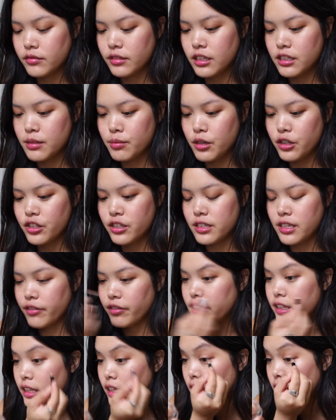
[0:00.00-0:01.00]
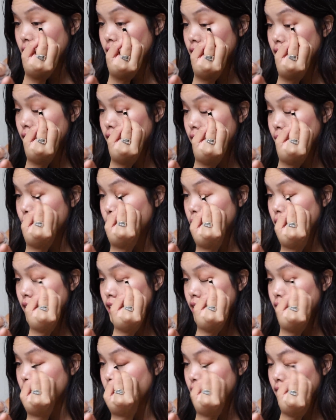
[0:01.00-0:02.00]
it smudges everything. And then you can
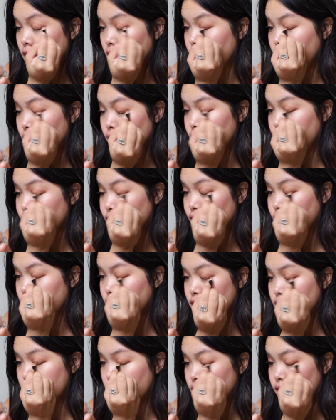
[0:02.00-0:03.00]
blend it out with your fingers,